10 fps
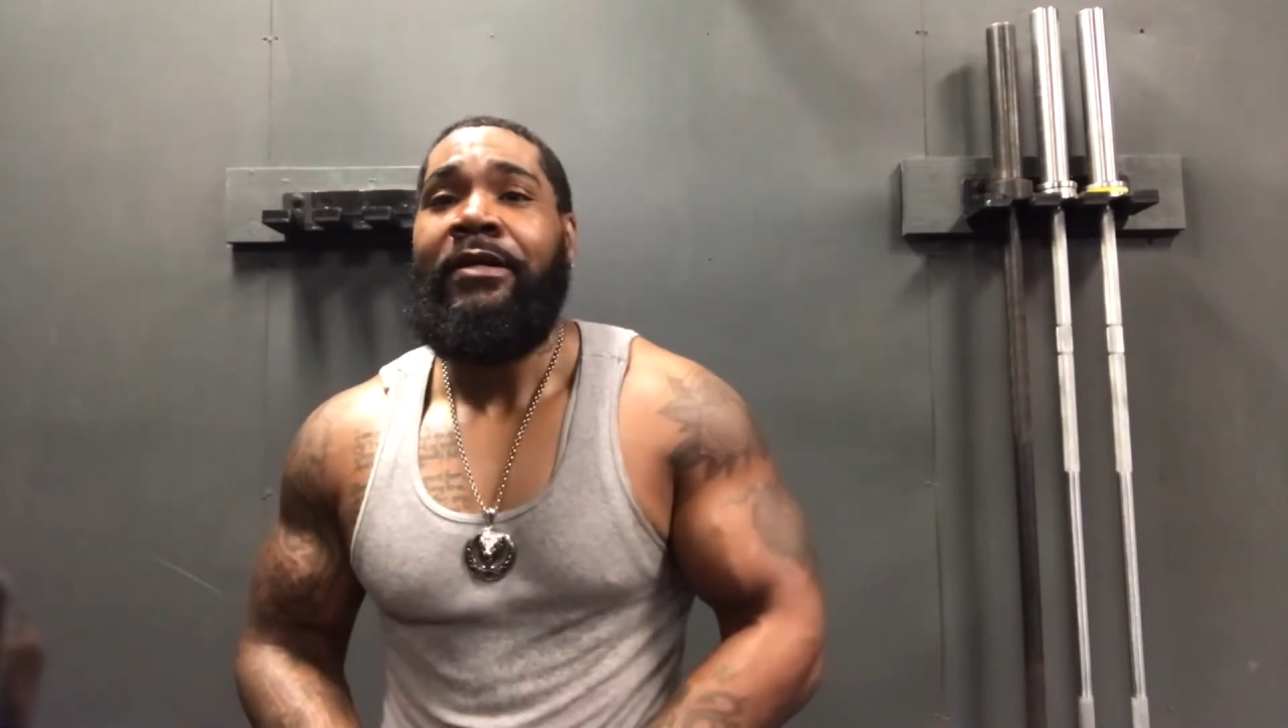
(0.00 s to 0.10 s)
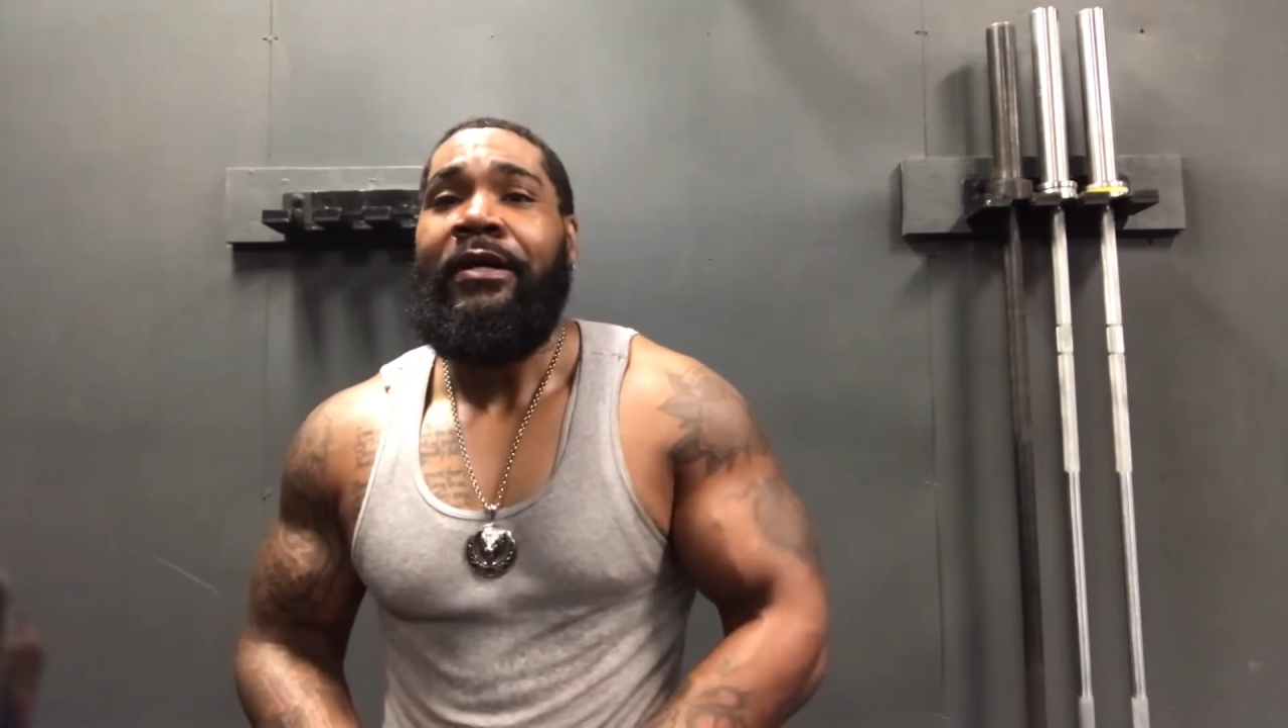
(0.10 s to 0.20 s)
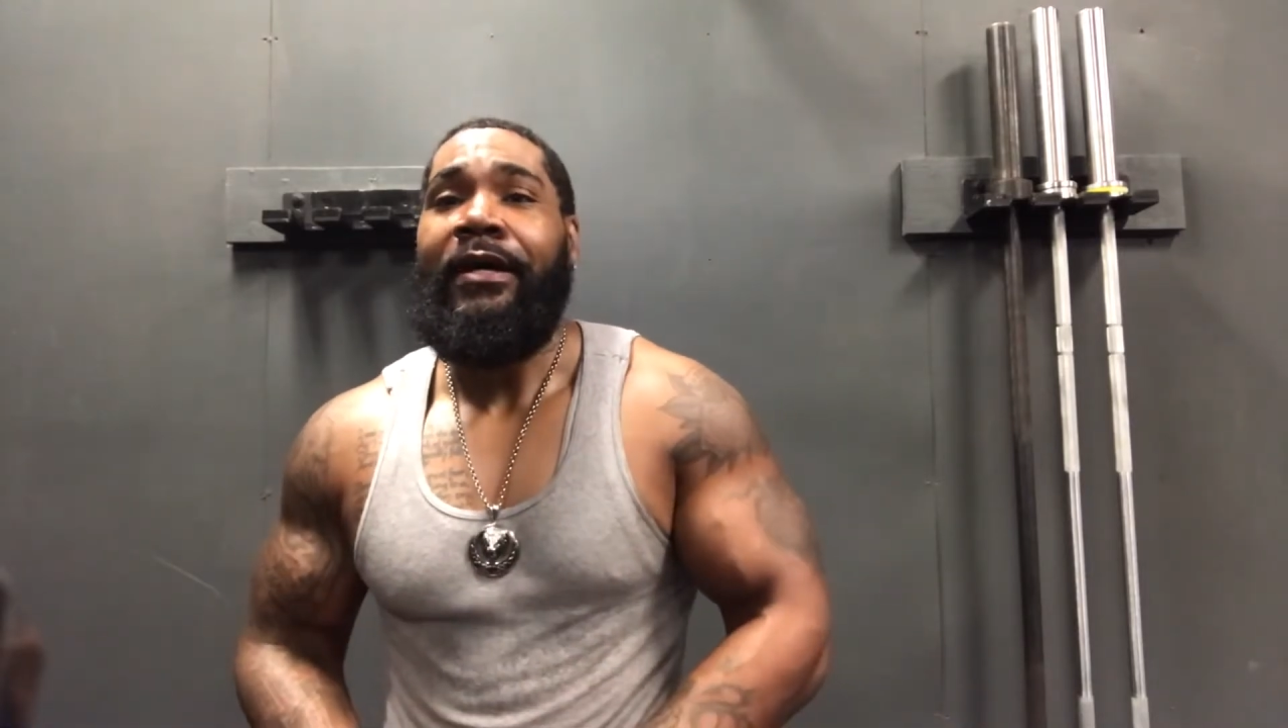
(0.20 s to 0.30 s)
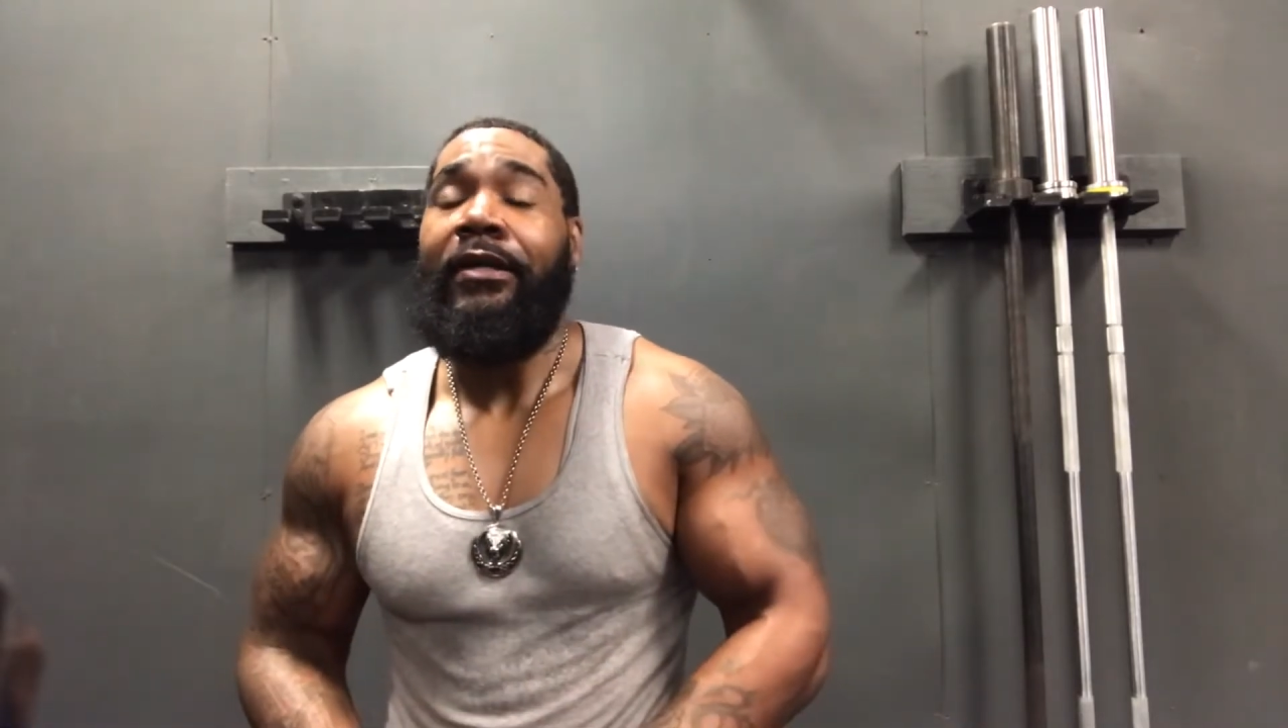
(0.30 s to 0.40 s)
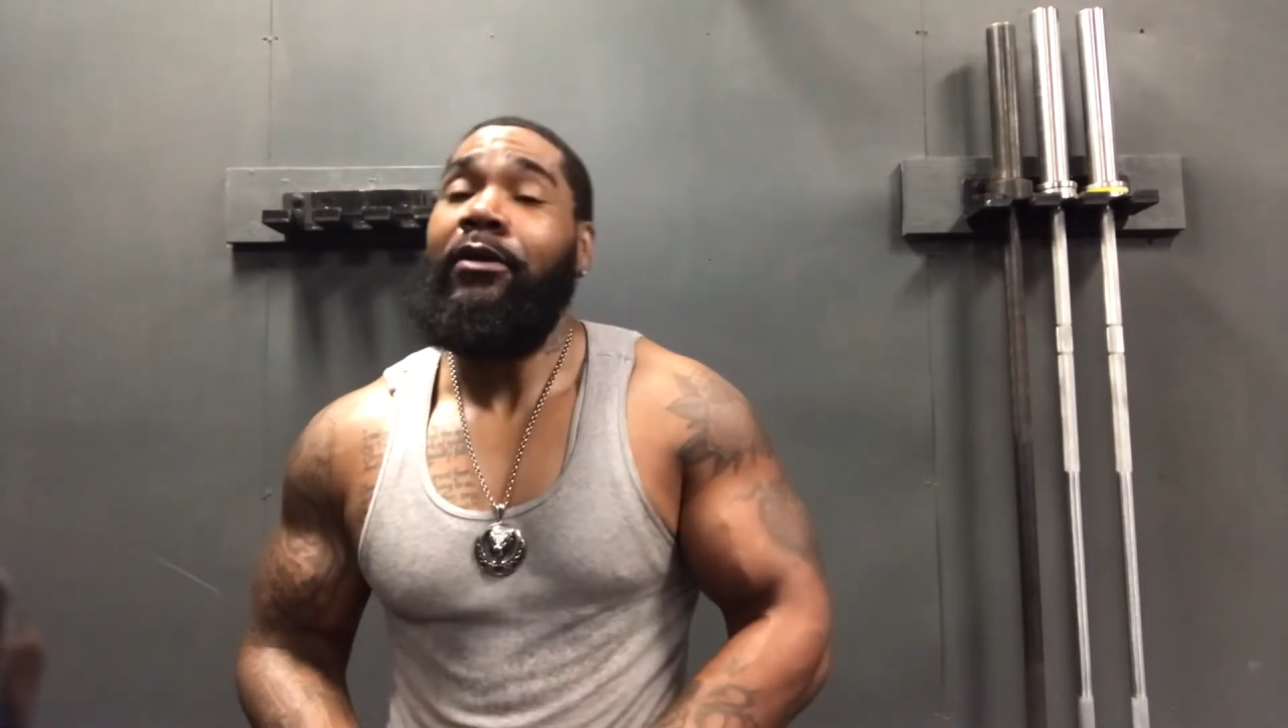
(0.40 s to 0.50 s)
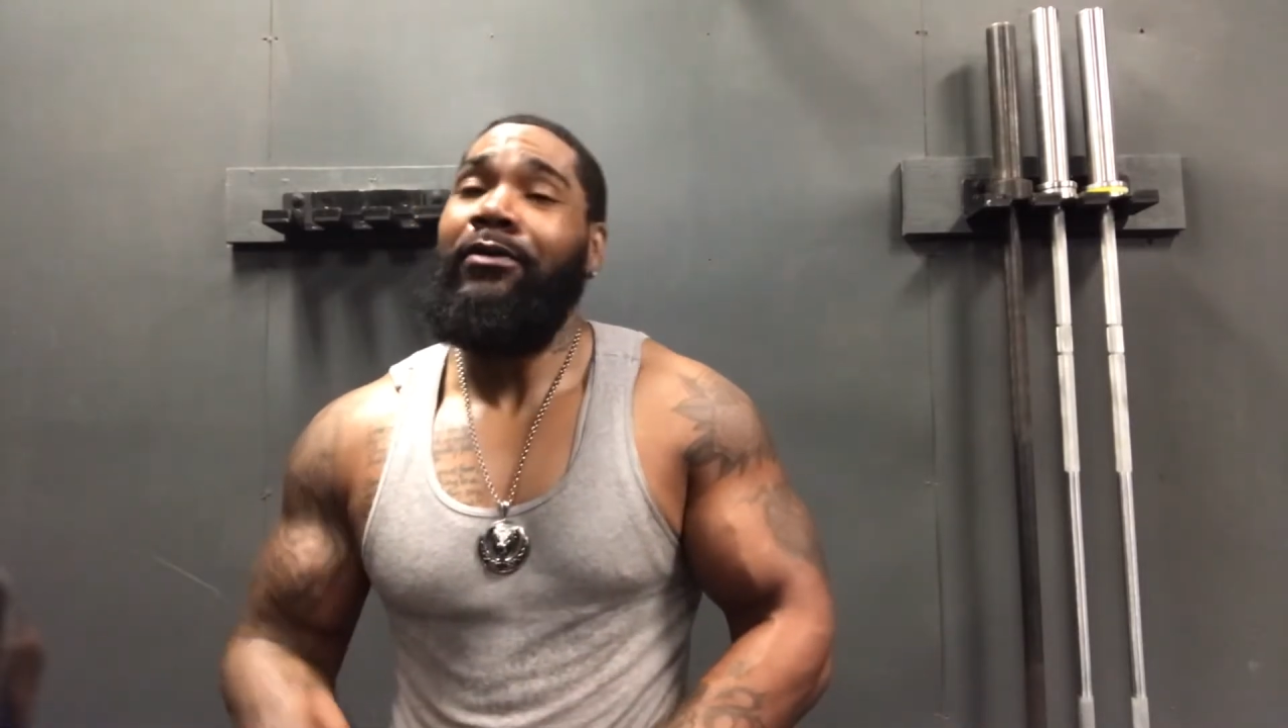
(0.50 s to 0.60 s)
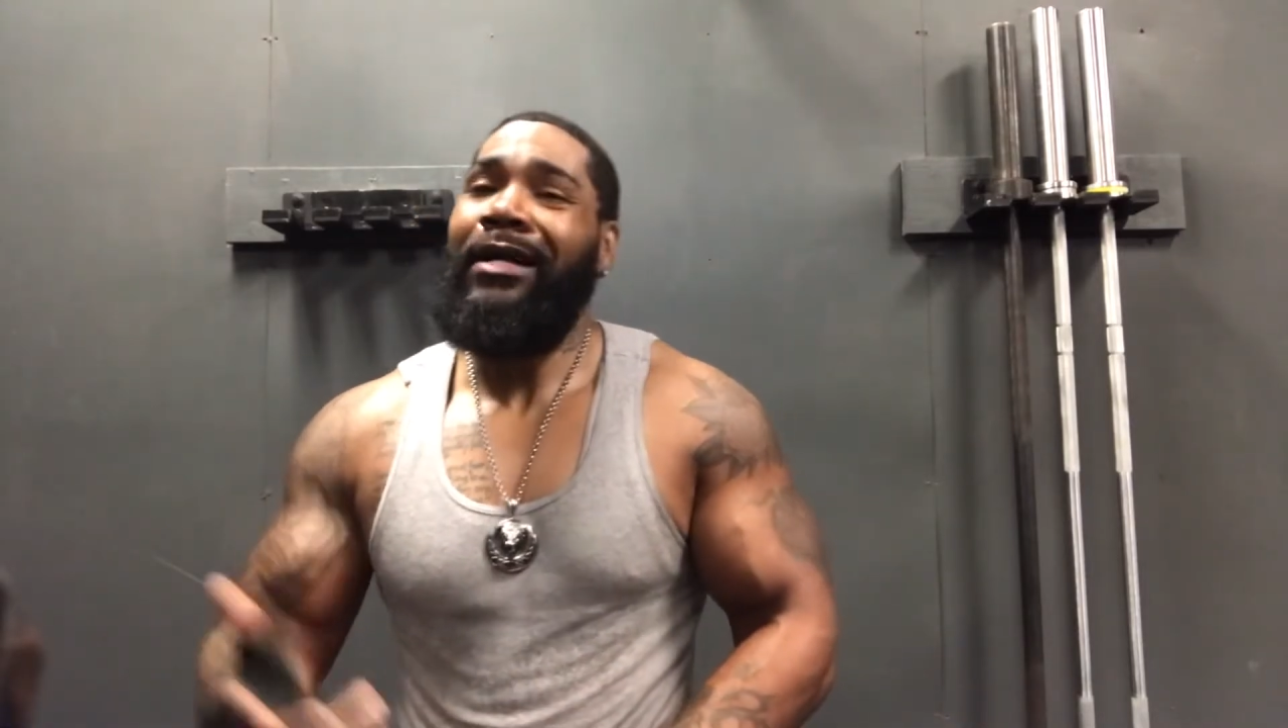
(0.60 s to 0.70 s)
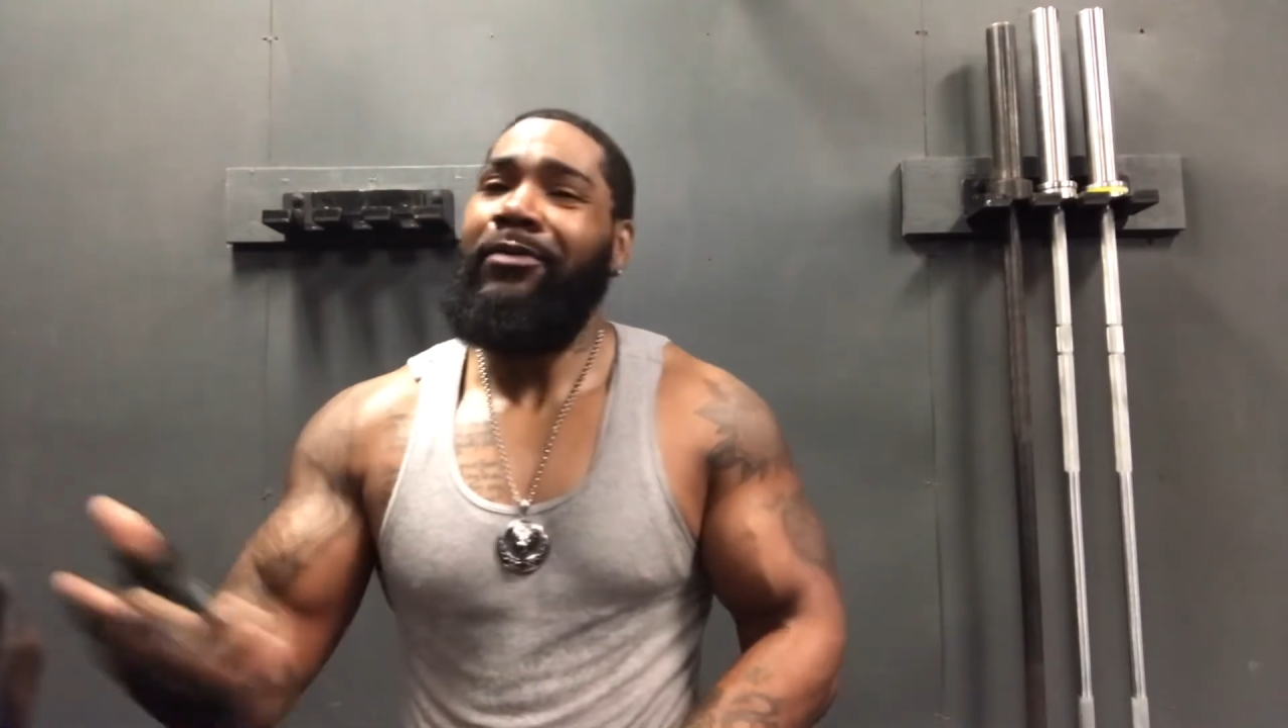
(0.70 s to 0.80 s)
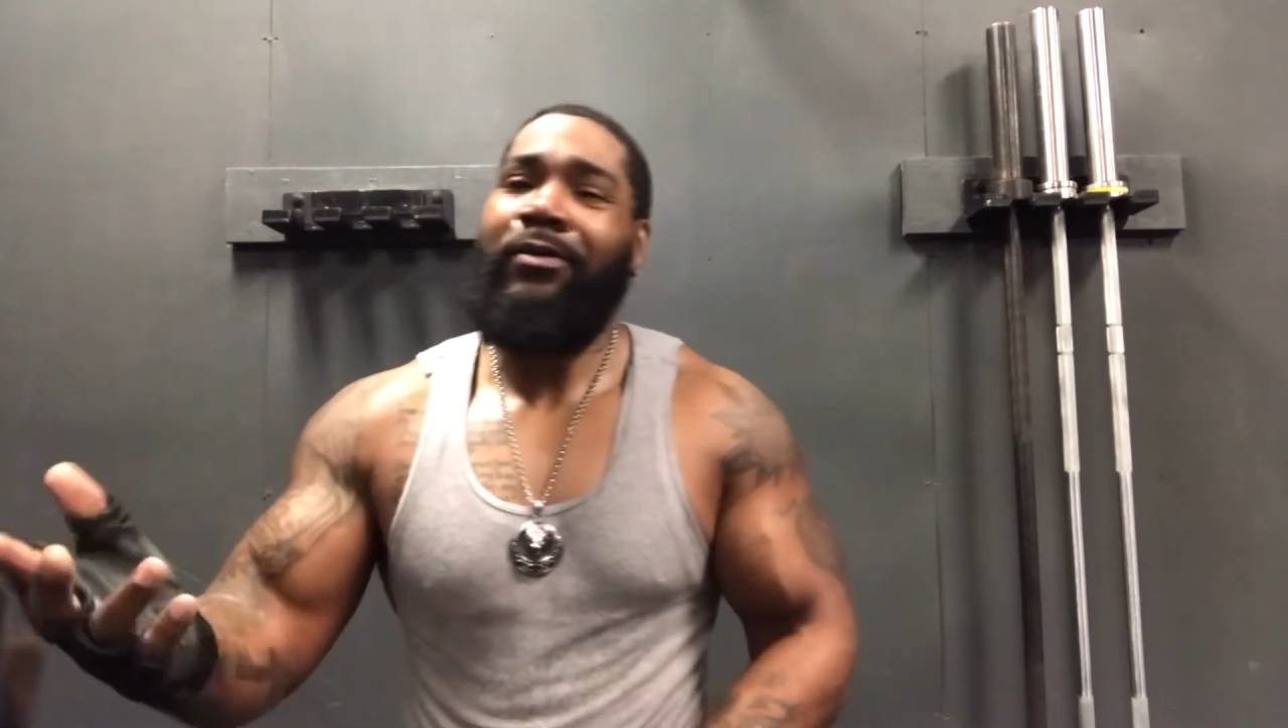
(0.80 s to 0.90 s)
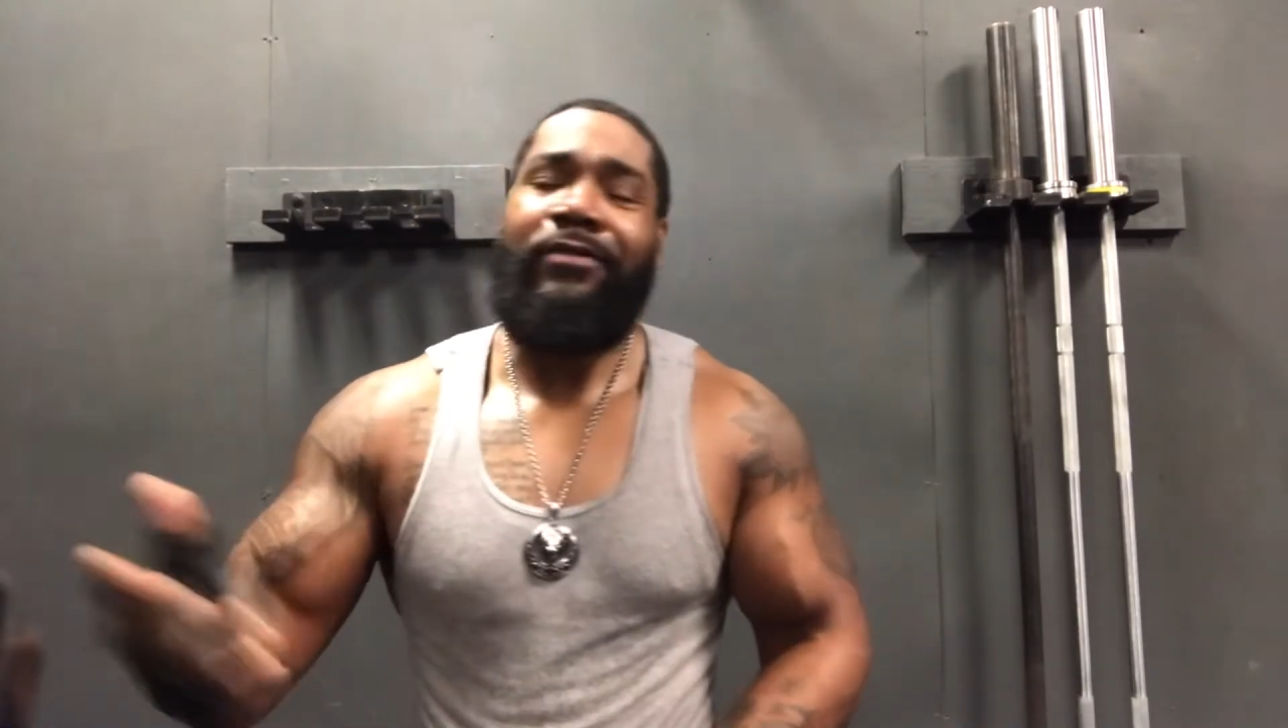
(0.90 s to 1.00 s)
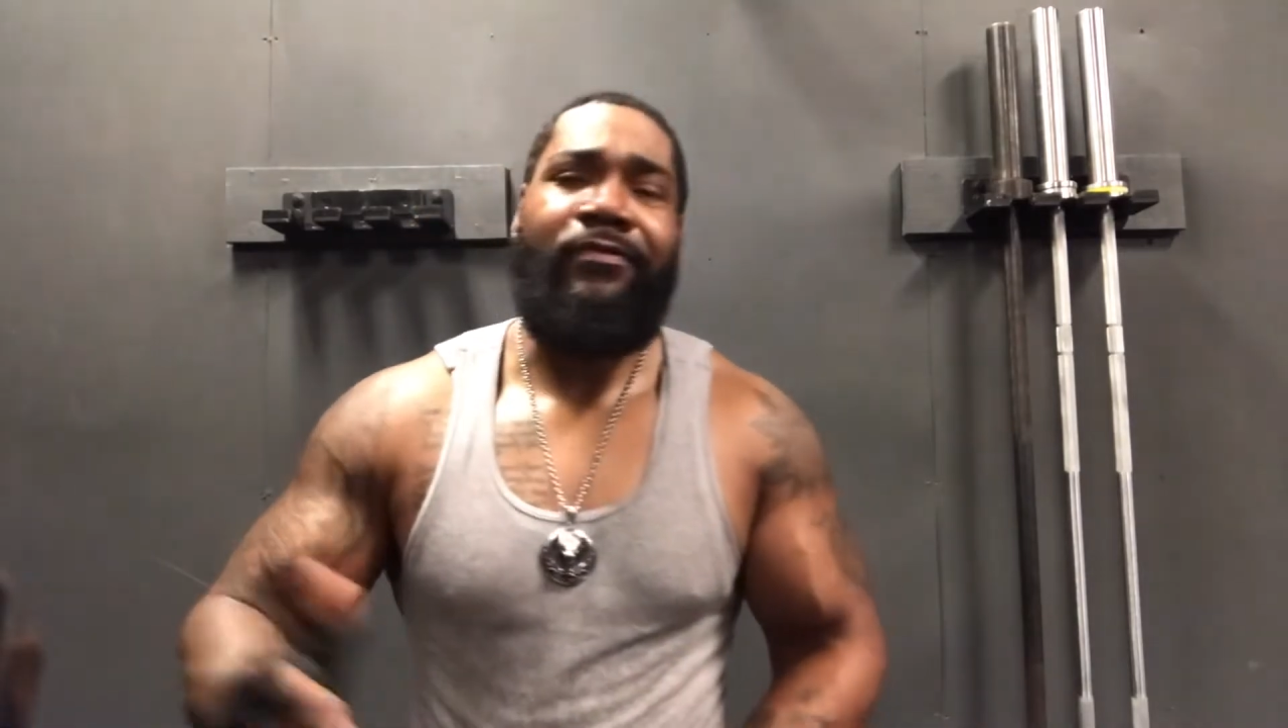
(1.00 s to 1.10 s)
And I don't want to